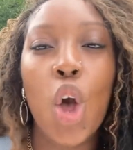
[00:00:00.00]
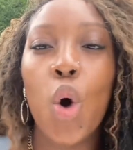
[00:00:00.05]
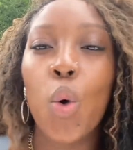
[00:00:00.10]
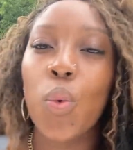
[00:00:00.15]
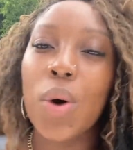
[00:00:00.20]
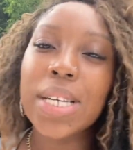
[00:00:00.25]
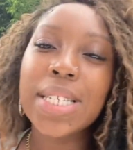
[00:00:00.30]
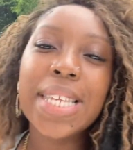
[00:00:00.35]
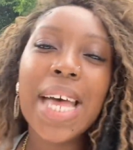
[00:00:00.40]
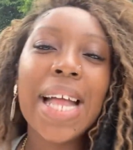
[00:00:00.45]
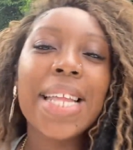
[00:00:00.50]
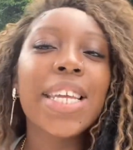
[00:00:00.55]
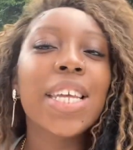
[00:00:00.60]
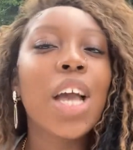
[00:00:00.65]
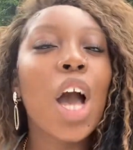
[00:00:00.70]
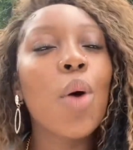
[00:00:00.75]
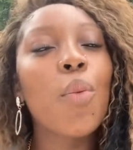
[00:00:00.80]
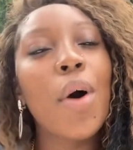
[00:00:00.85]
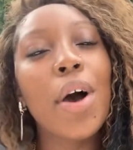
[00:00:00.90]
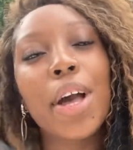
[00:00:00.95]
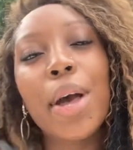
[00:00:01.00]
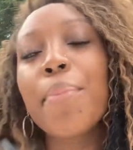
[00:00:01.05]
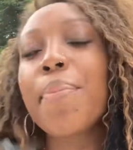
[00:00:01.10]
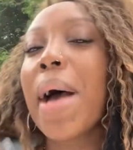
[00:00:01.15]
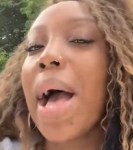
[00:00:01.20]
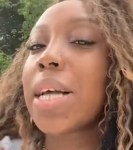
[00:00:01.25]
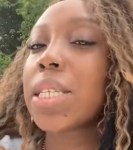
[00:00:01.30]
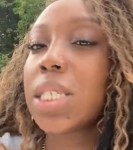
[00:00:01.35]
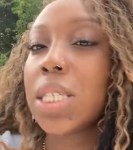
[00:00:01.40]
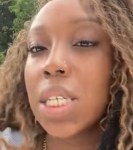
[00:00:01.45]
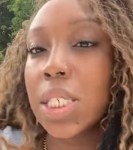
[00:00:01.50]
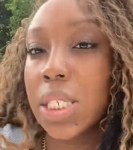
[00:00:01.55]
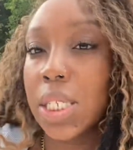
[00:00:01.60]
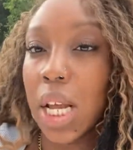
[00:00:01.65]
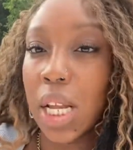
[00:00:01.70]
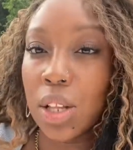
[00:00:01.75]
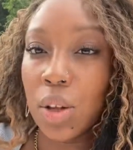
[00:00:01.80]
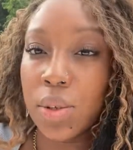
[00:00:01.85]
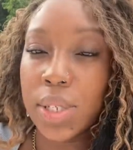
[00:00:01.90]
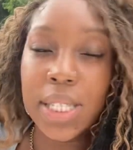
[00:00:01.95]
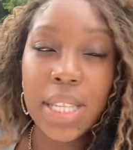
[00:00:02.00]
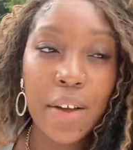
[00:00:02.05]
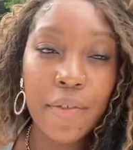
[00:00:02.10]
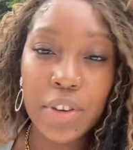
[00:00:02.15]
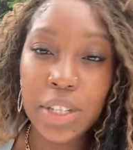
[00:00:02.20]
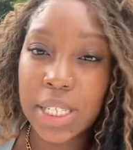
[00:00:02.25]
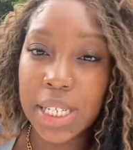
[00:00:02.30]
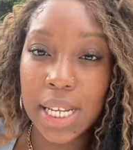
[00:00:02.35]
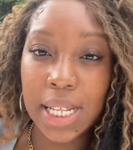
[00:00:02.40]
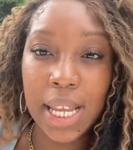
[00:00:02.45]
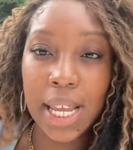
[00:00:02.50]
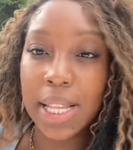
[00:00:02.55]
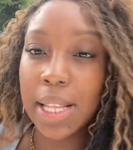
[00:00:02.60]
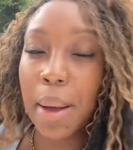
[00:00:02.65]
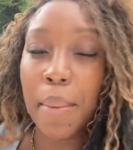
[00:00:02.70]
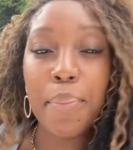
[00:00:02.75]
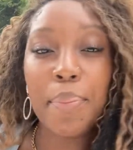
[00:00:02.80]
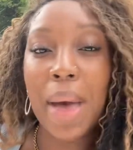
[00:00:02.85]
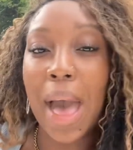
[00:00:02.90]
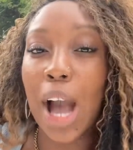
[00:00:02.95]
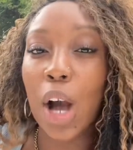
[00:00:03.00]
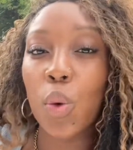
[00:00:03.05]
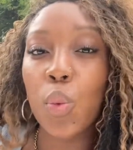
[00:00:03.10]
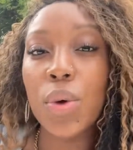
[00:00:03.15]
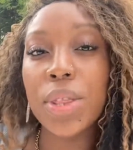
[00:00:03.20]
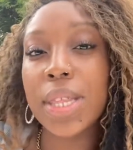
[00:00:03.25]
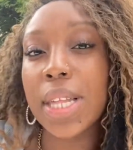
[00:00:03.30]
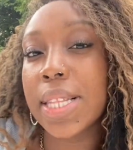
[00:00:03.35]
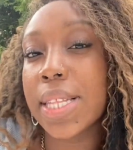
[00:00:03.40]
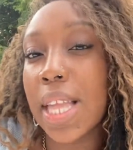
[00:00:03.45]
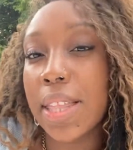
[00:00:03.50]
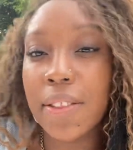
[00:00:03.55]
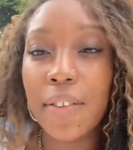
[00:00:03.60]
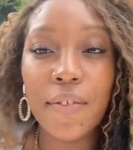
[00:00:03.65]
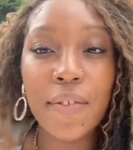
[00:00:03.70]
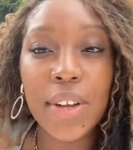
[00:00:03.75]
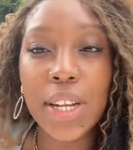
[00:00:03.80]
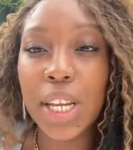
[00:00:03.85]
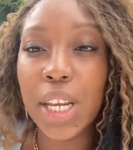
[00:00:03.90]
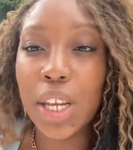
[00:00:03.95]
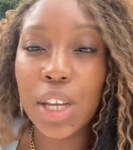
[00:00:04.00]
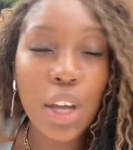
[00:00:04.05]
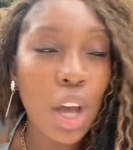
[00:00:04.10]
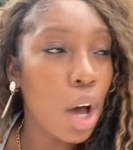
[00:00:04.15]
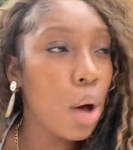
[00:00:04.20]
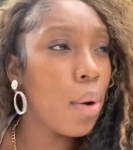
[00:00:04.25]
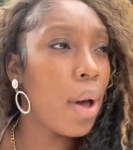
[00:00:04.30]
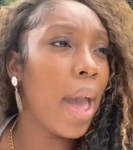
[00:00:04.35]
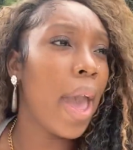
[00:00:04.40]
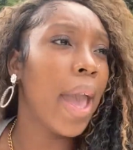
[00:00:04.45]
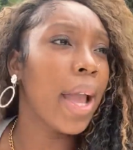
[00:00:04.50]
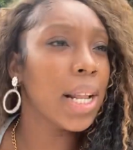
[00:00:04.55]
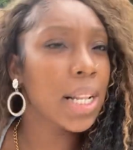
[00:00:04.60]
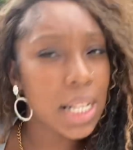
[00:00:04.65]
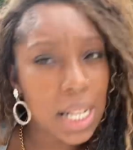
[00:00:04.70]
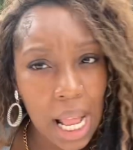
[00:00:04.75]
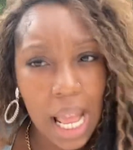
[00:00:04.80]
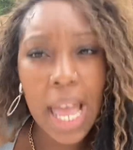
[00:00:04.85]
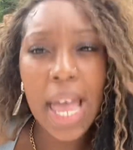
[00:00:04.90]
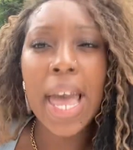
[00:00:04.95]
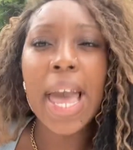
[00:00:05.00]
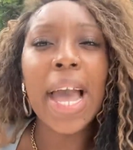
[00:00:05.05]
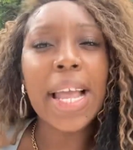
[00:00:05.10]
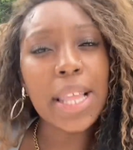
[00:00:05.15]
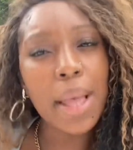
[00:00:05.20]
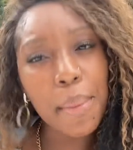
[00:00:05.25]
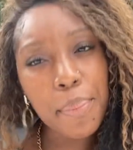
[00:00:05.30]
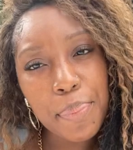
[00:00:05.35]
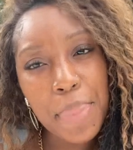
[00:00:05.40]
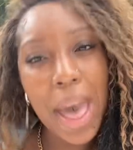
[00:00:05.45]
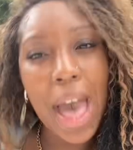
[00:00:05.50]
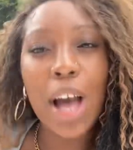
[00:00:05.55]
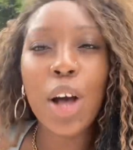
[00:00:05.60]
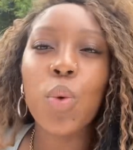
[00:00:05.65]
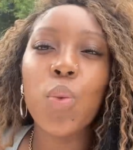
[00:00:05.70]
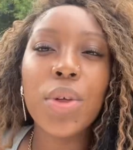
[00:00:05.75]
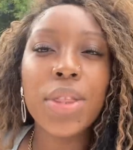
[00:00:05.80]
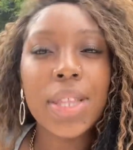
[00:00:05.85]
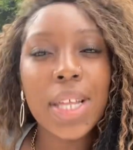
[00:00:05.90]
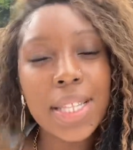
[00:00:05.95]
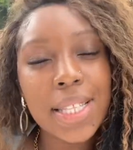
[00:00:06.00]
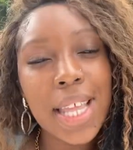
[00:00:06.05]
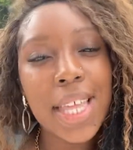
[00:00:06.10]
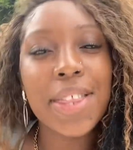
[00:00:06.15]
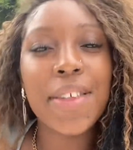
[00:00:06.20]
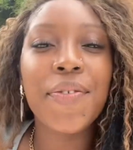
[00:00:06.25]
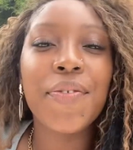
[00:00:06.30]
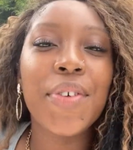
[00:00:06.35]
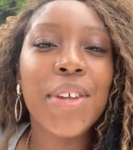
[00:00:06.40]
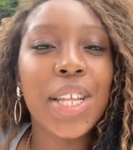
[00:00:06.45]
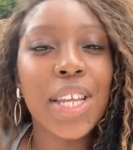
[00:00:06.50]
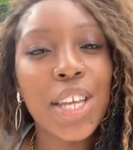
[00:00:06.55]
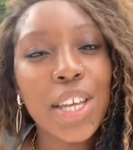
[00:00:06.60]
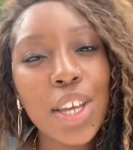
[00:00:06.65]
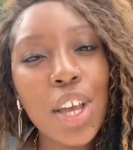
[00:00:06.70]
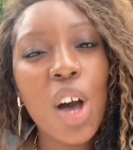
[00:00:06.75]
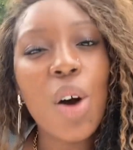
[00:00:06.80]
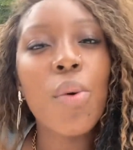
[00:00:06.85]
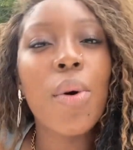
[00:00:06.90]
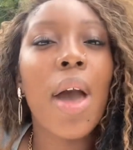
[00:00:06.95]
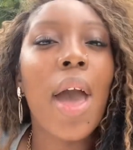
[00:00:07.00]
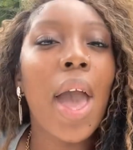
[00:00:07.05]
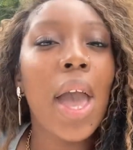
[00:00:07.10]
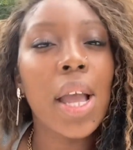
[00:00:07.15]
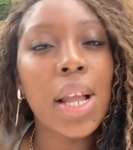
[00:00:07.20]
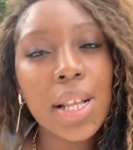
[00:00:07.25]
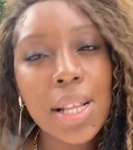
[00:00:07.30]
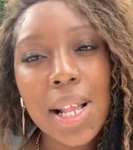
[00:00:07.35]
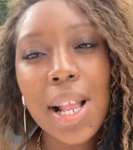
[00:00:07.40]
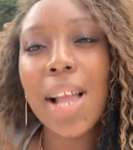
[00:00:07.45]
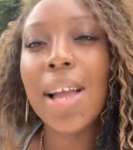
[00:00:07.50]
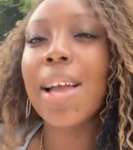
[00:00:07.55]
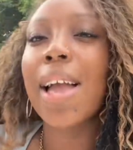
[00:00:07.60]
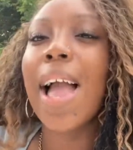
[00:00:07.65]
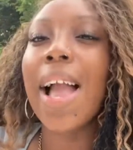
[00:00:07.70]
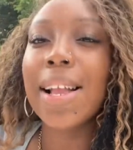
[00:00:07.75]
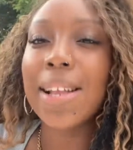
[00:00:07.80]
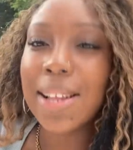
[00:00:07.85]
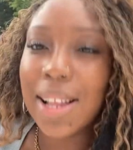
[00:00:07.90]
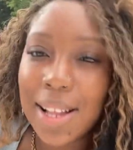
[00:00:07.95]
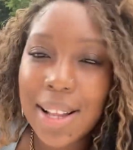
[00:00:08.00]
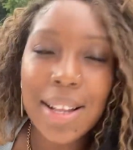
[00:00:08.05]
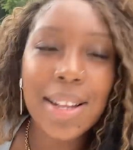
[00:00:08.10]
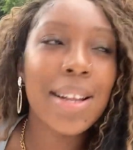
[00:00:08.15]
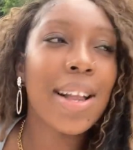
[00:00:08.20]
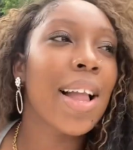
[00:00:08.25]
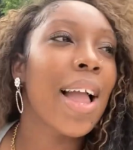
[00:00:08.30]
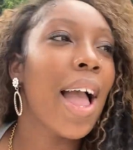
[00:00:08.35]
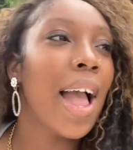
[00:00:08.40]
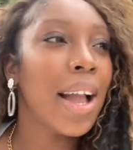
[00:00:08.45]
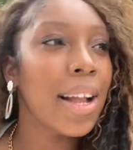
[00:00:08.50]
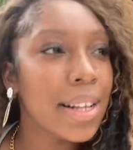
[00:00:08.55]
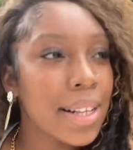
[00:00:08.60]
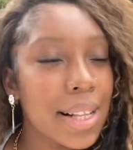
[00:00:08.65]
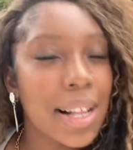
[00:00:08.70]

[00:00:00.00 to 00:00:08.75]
what's happening y'all welcome back to the channel it's Neff Taylor and i'm back with another video eh? and i'm back with another video Hey, eh?